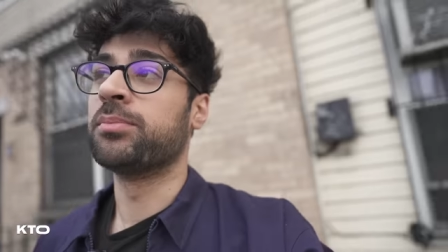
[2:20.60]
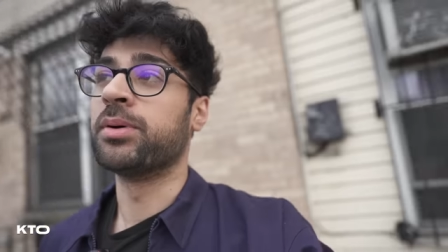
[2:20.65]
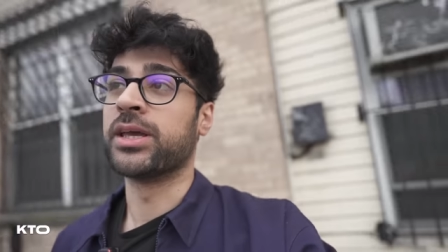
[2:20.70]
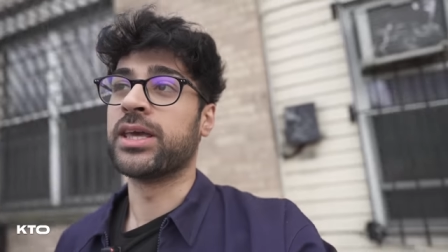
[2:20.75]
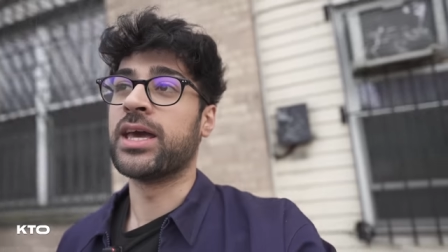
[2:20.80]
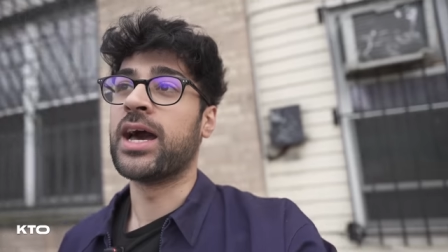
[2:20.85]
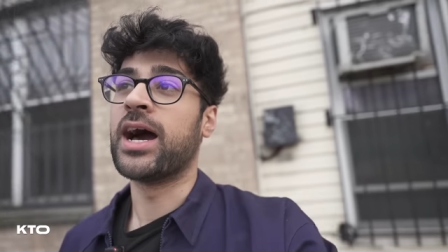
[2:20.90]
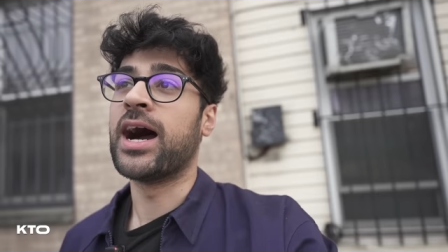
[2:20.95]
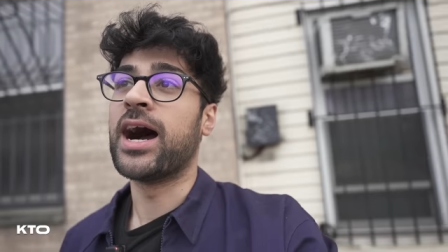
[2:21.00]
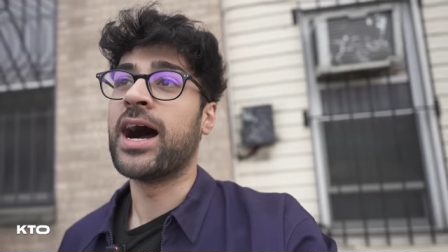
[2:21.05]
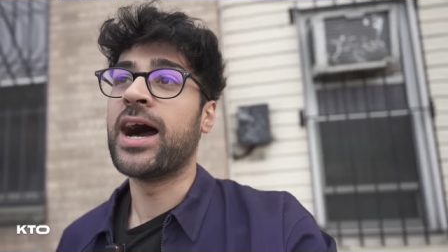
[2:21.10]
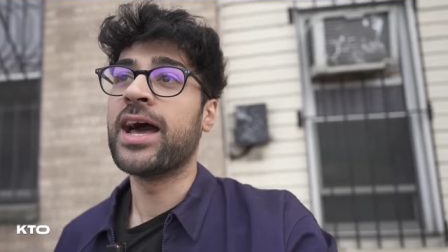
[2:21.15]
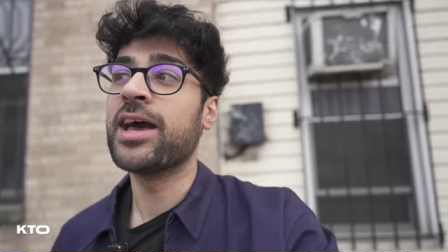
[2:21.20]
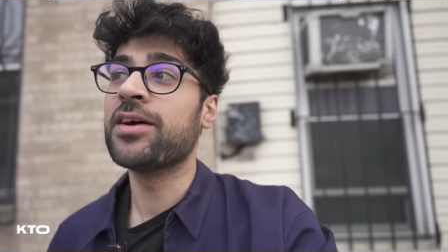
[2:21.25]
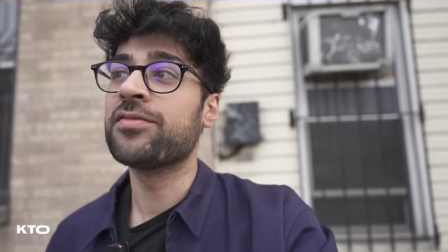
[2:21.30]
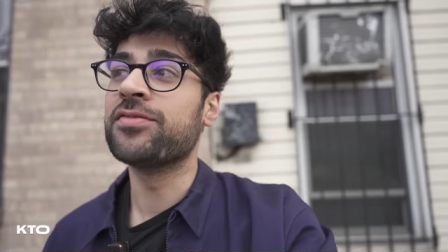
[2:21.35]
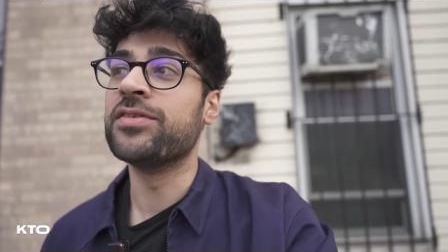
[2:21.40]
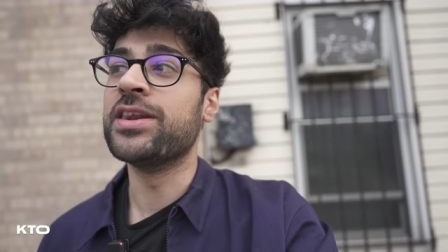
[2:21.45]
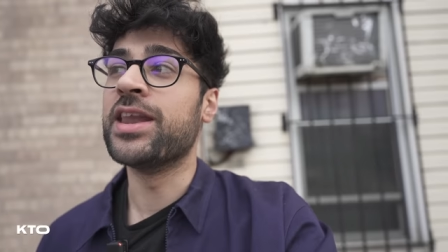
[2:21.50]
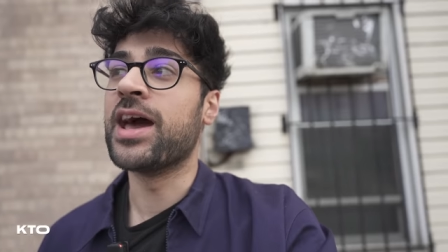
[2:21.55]
But yeah, I
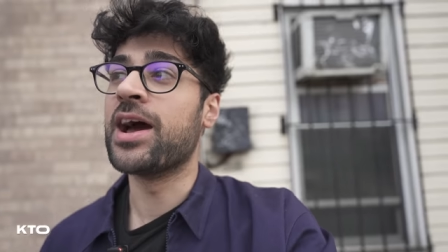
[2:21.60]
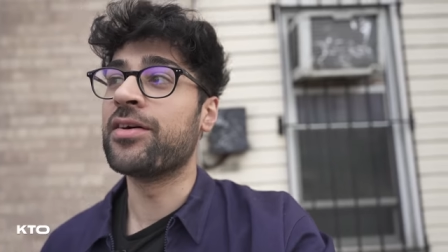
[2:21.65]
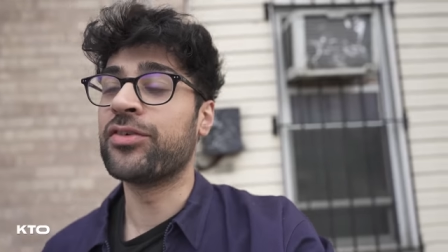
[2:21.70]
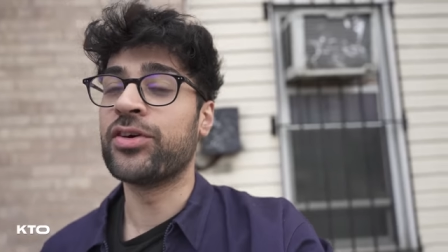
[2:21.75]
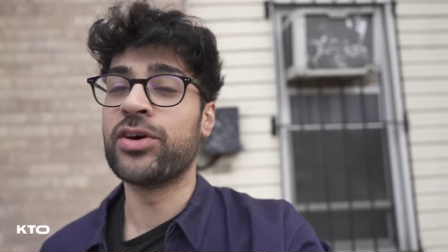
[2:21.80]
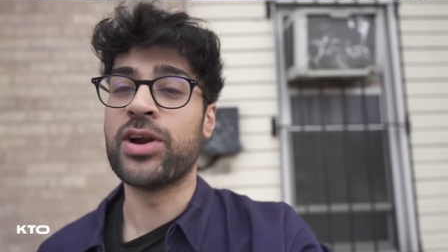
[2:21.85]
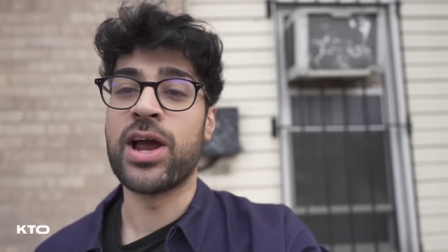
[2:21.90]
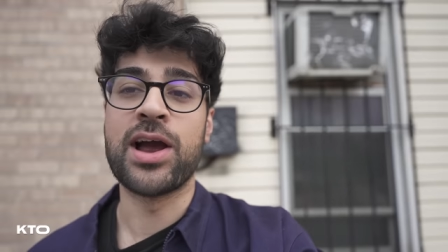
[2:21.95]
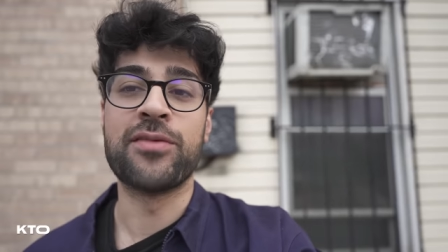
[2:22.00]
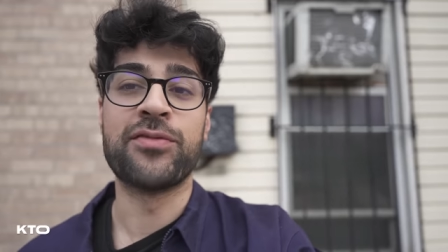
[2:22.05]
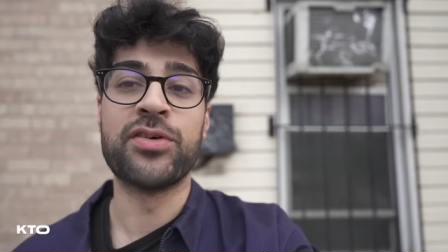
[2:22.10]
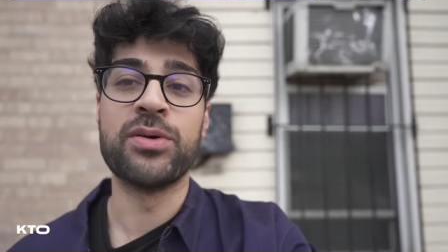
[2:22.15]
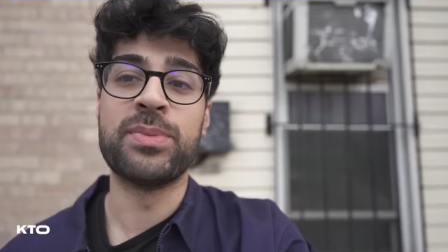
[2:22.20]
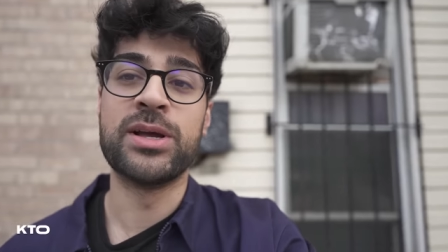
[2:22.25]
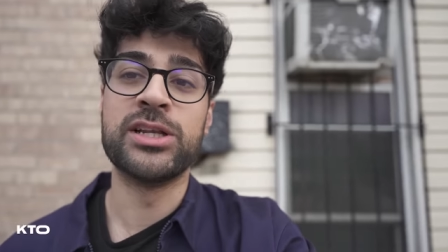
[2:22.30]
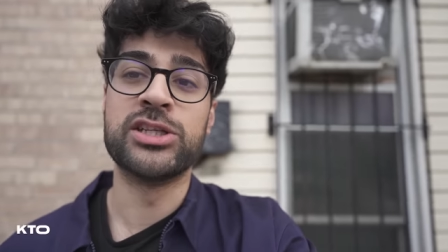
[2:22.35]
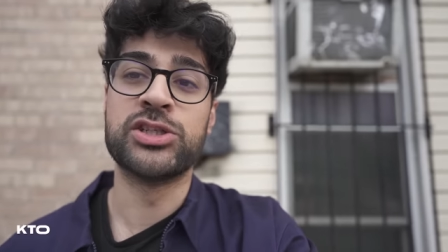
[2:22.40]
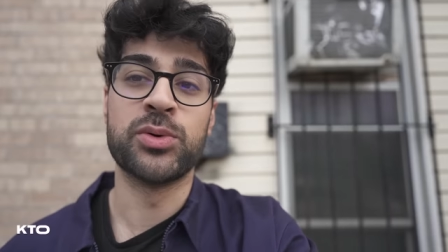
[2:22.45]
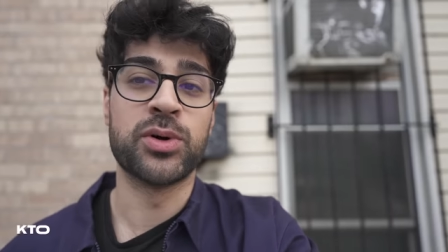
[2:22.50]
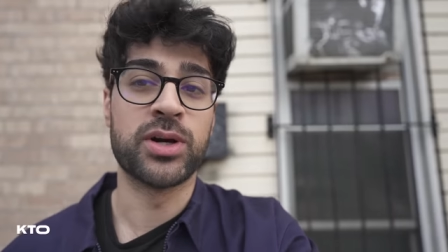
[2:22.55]
have never ever
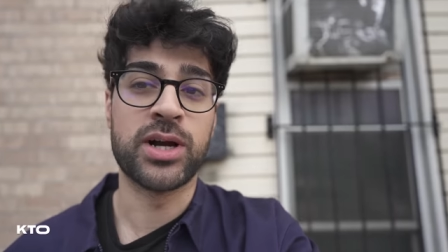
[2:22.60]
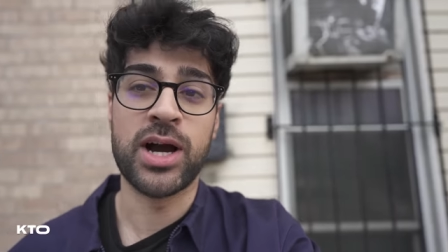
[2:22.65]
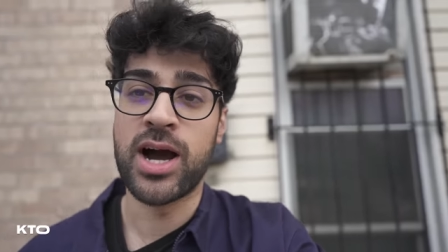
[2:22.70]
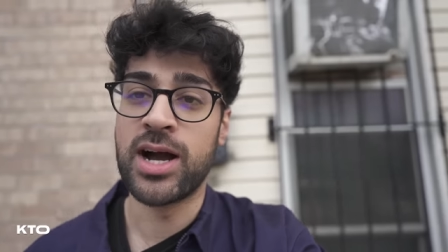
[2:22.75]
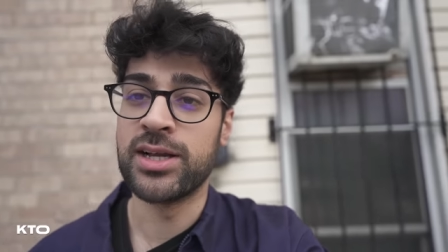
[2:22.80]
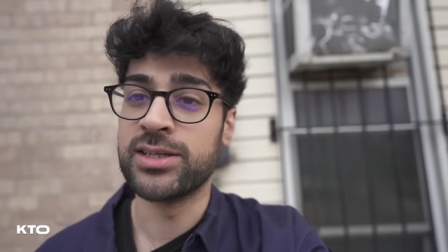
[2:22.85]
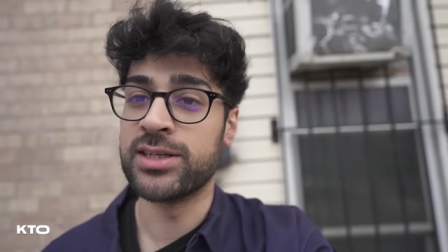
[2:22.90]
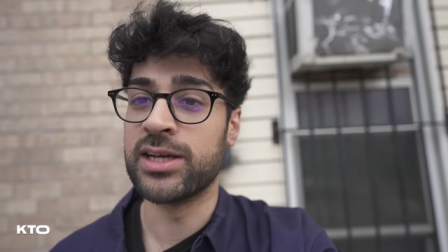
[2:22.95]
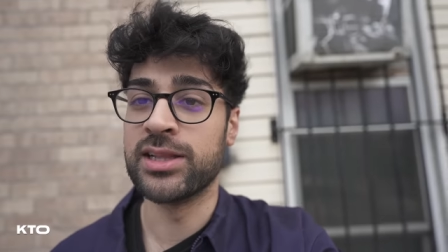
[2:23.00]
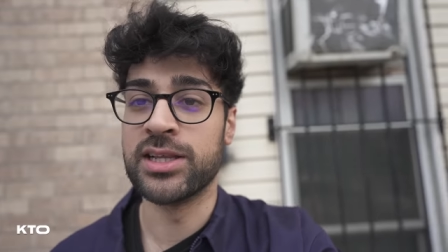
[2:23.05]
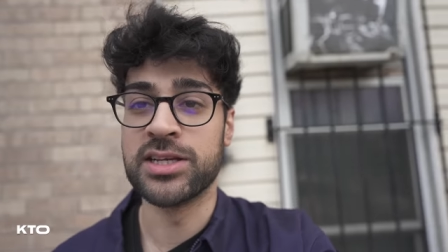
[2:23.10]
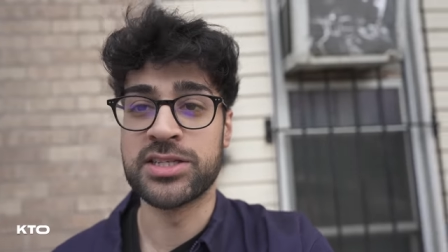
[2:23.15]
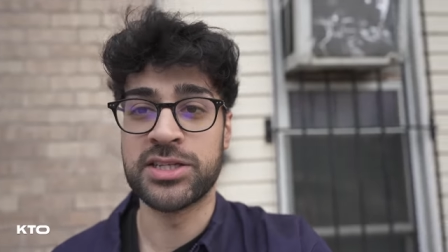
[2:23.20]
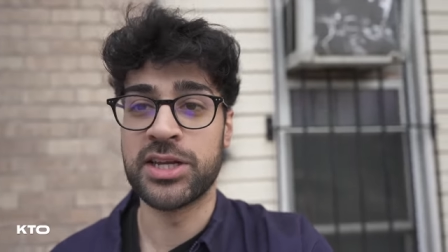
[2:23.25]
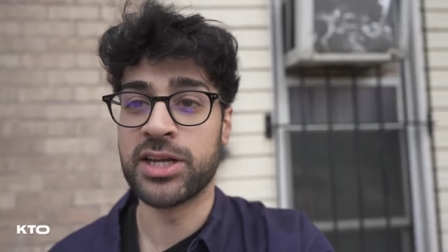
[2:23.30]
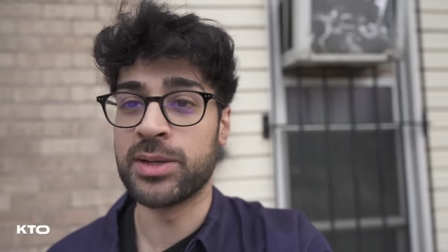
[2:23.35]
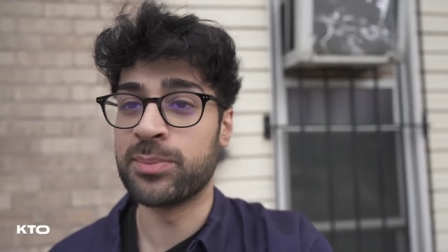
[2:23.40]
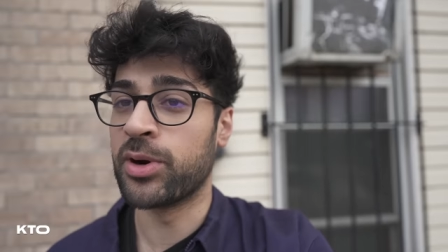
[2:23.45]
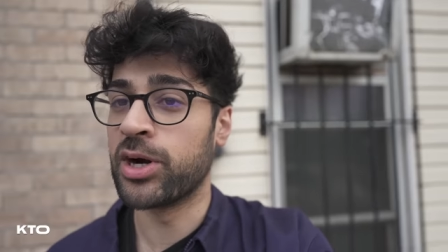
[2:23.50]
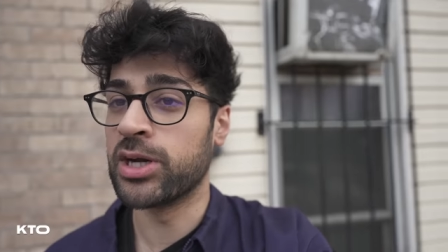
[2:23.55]
been to a Kanye
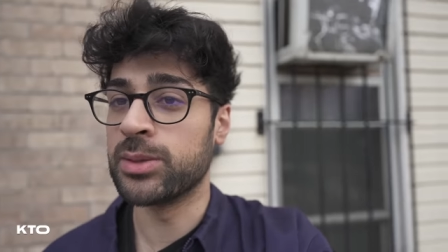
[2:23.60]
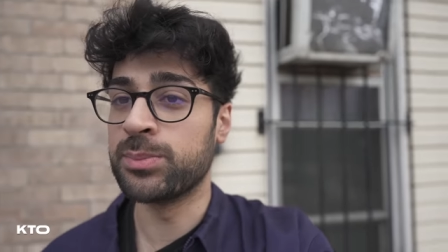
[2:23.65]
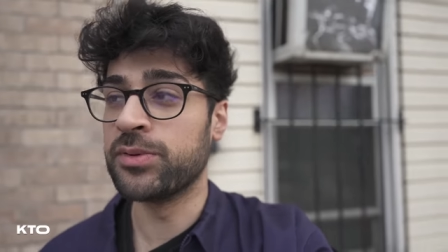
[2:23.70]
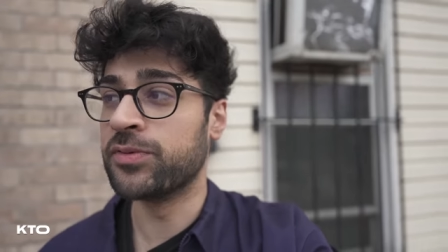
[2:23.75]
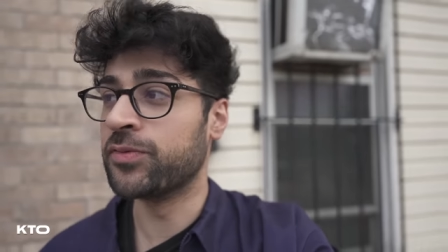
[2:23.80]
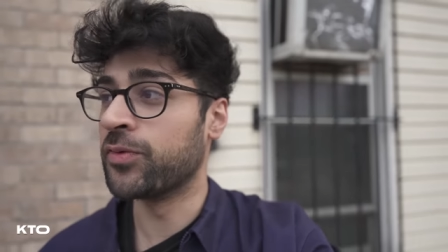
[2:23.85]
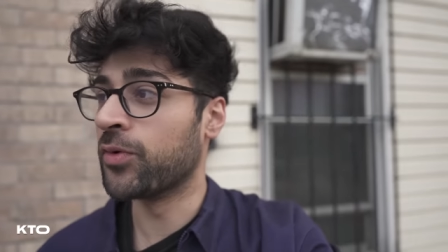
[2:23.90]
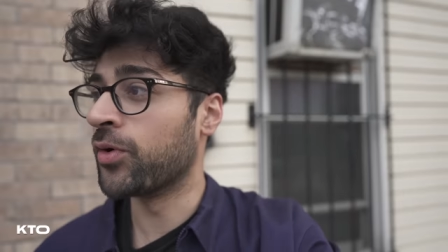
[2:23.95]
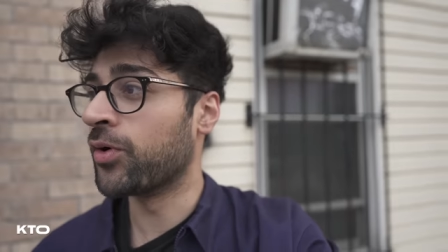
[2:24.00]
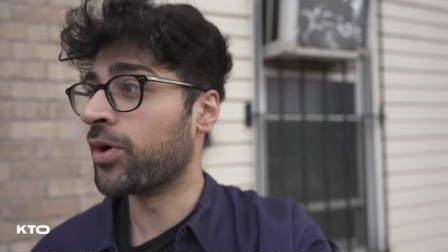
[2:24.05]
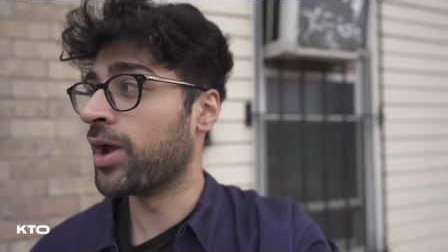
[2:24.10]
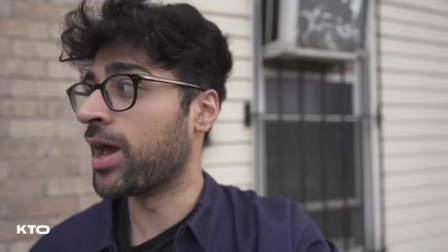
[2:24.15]
listening party before